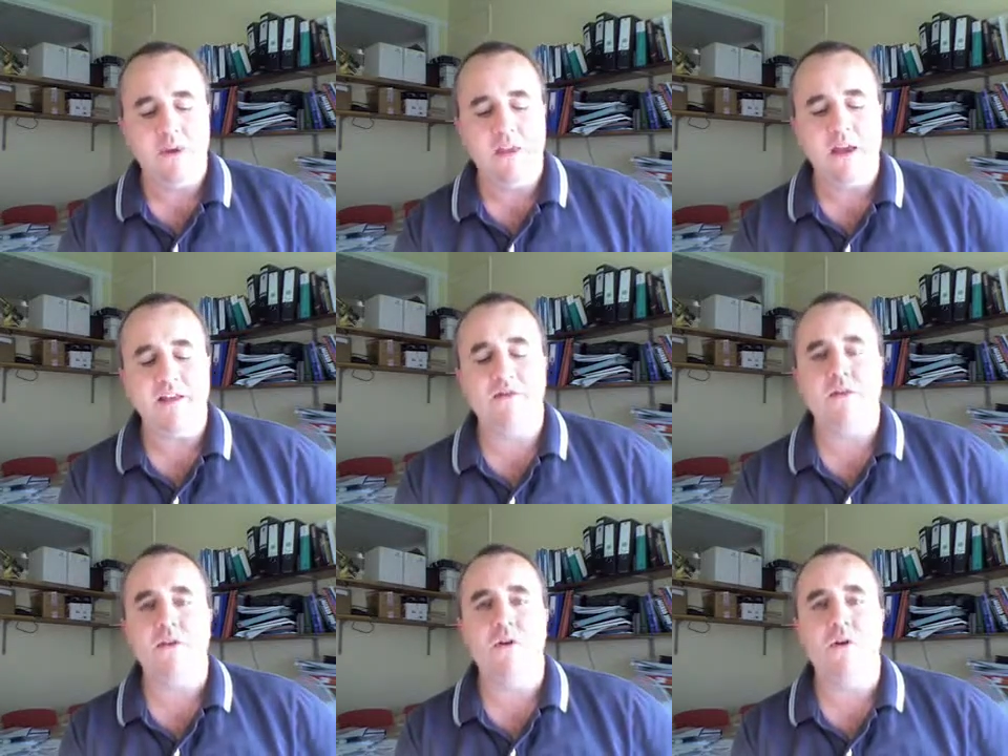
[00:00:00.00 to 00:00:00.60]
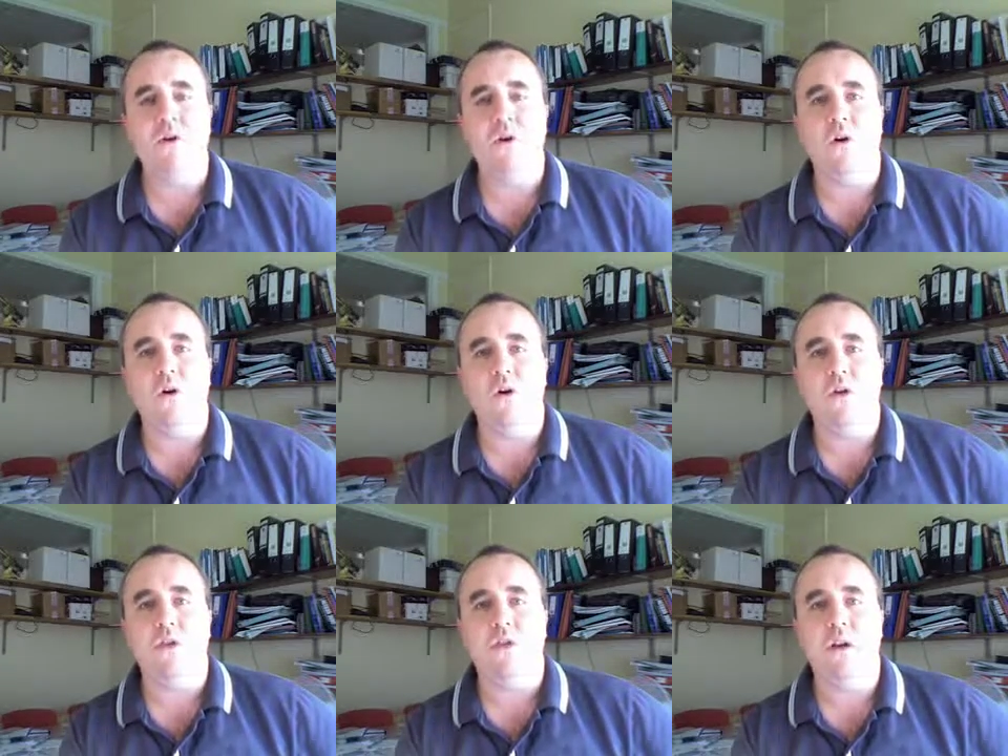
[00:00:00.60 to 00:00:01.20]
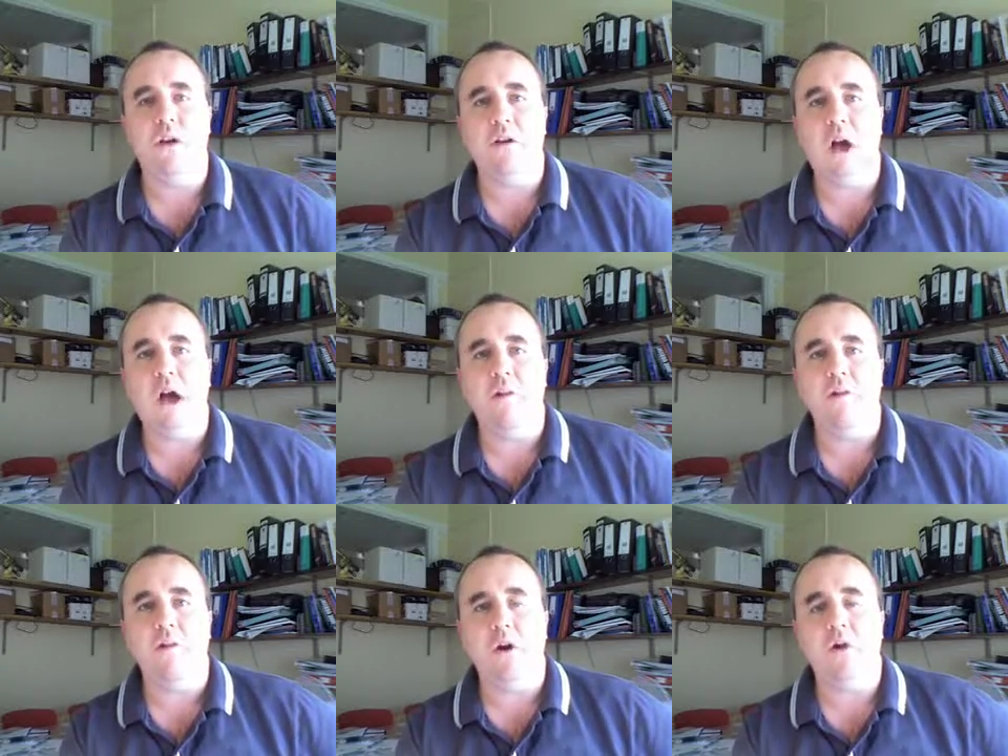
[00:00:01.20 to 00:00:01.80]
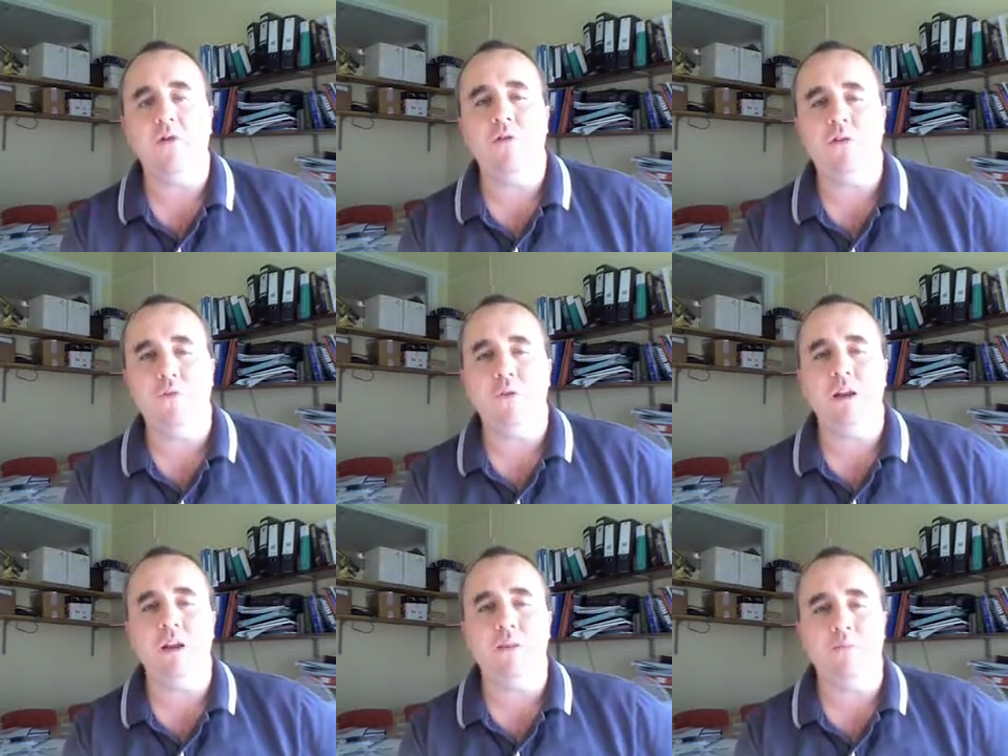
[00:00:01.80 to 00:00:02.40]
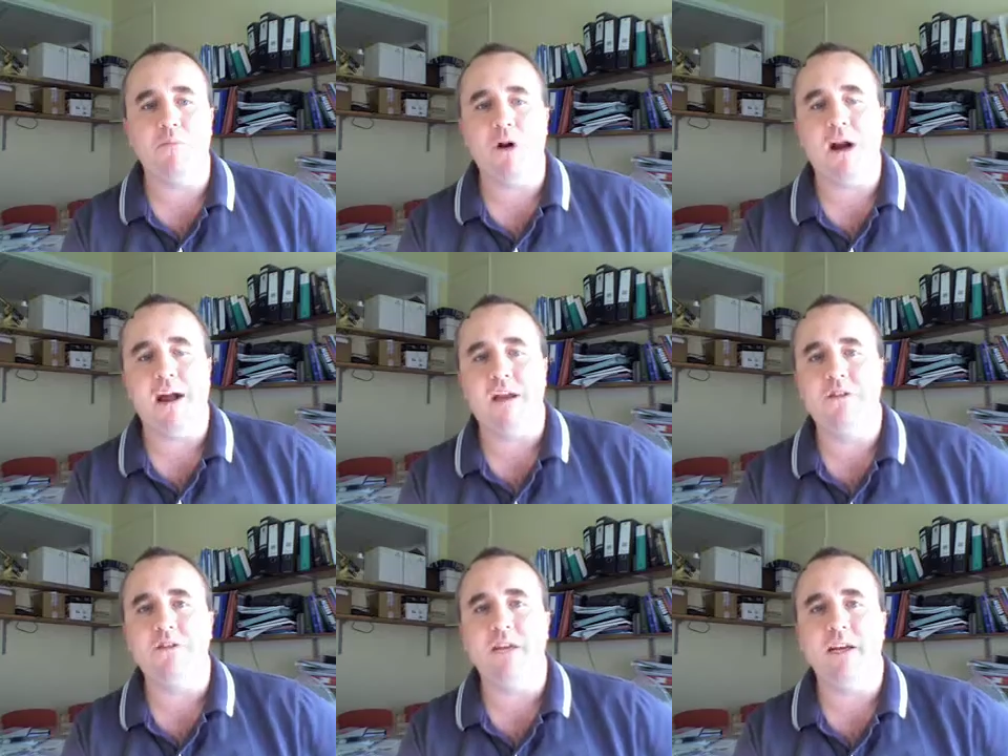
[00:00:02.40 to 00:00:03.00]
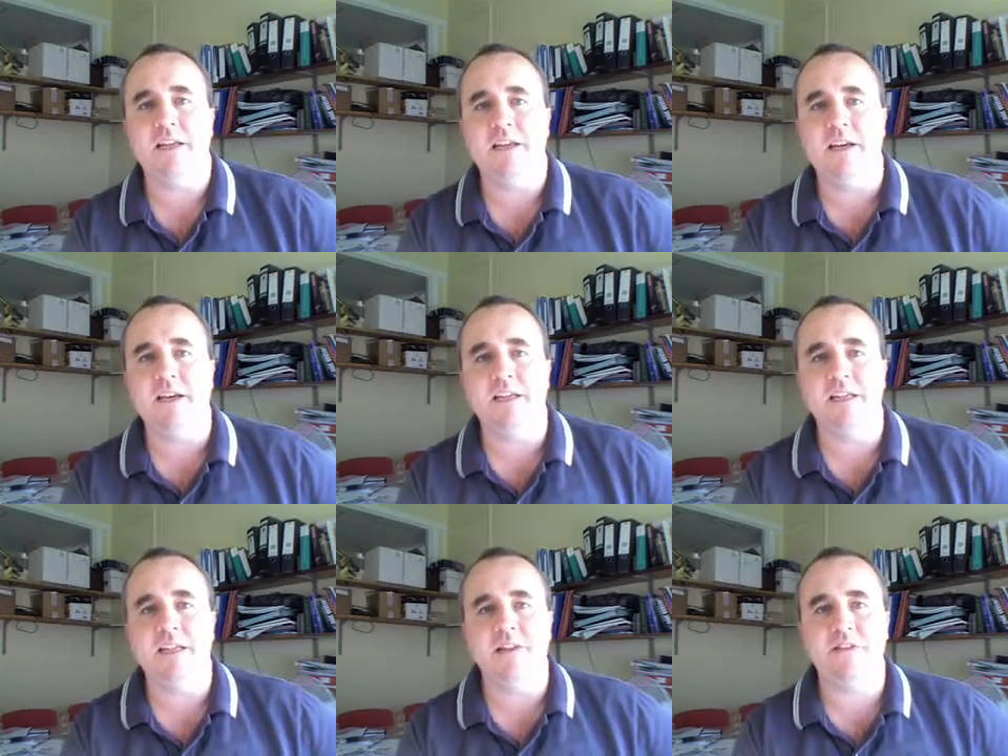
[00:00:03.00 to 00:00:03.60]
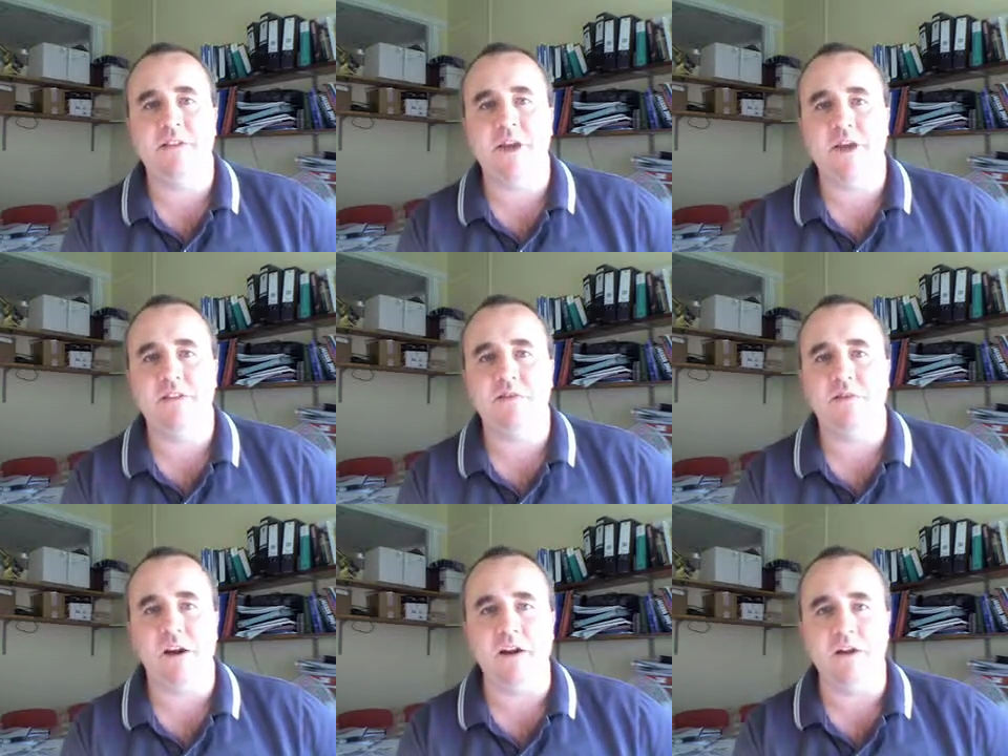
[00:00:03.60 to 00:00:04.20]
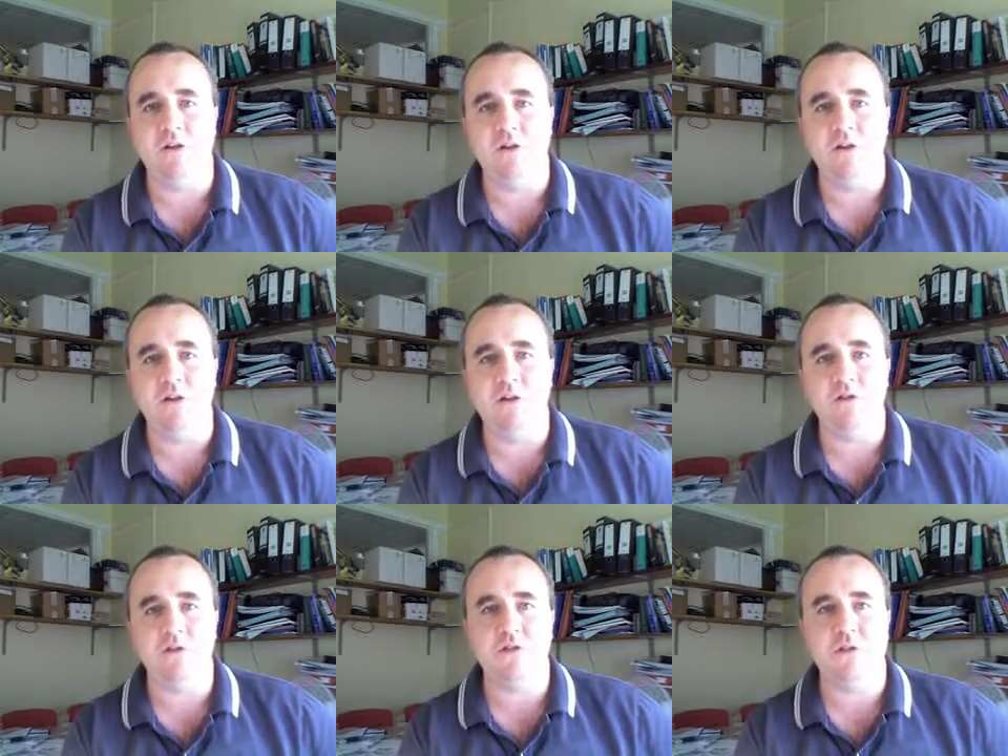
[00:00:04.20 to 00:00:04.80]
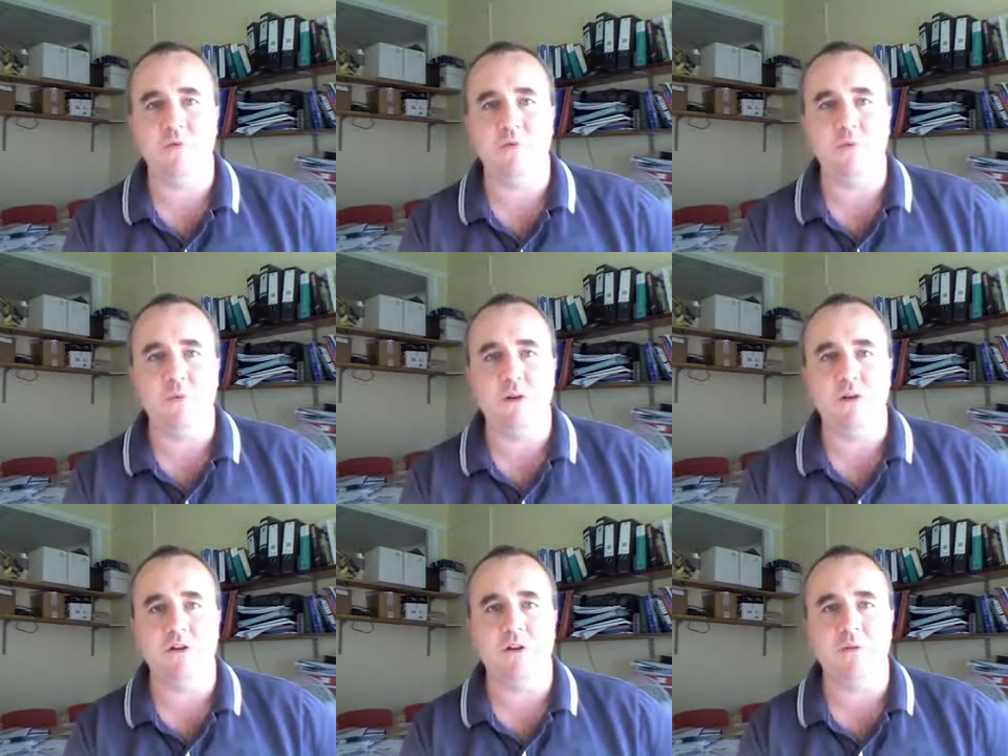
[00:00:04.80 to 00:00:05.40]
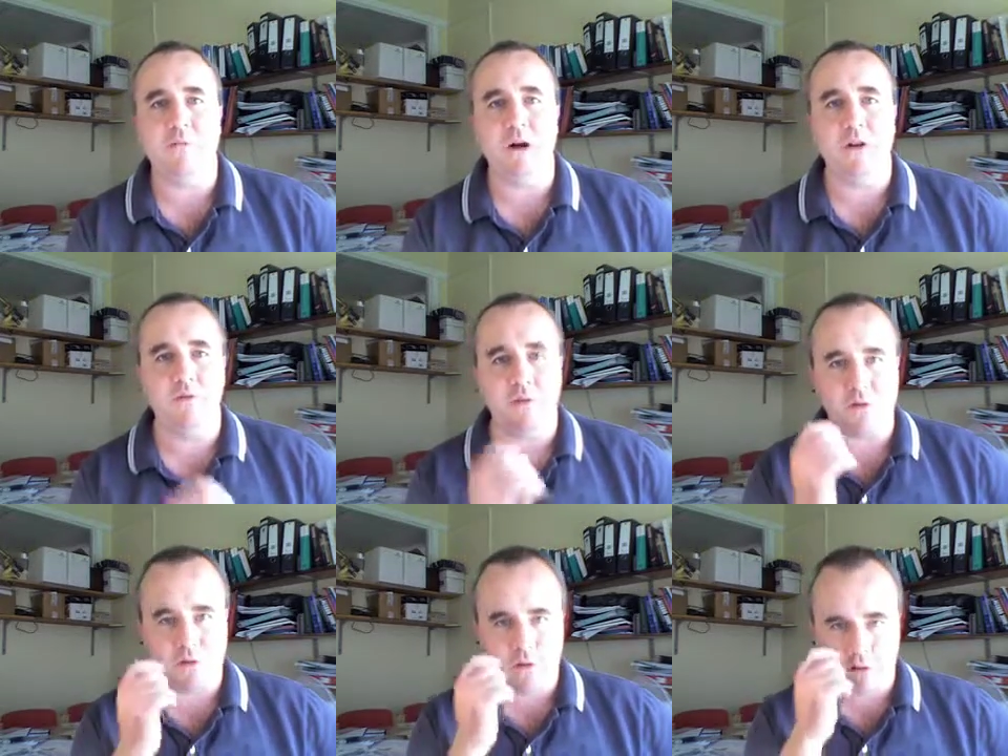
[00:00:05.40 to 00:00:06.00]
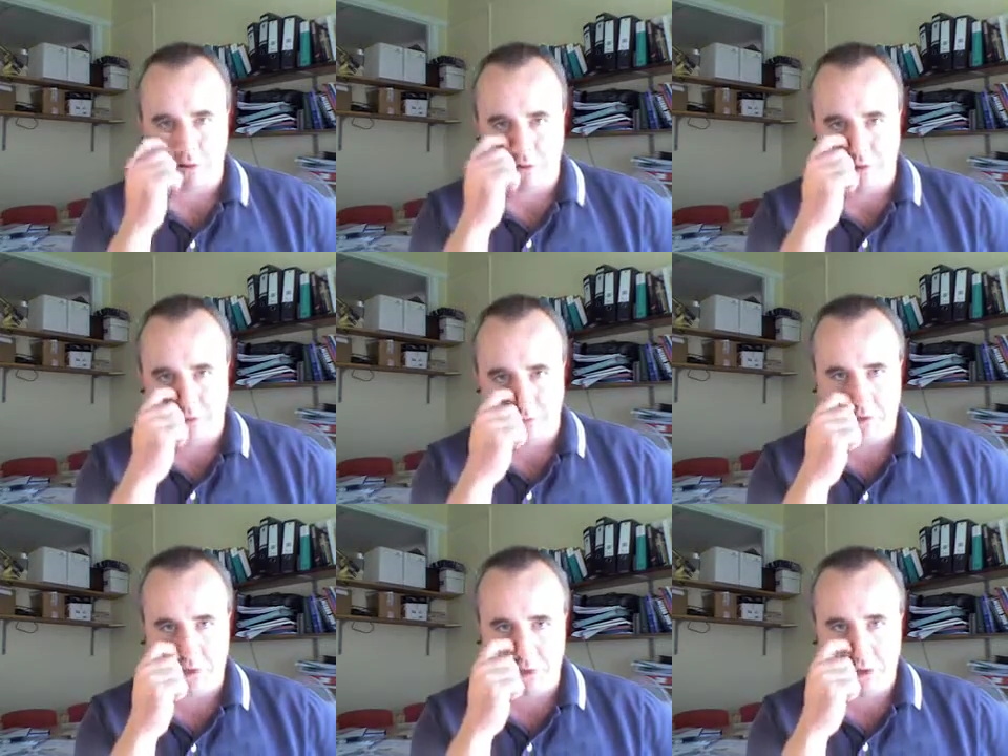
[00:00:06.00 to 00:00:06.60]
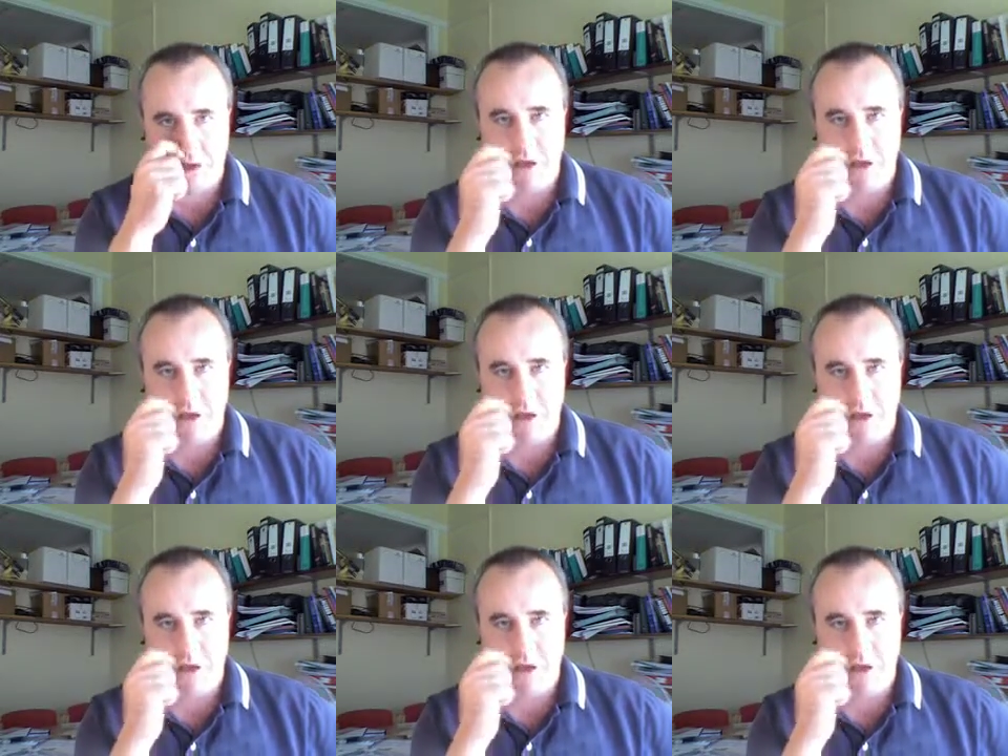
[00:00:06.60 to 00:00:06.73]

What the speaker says: We then saw that Lawrence and William Bragg could take the ideas of X-rays and use them when combined with crystals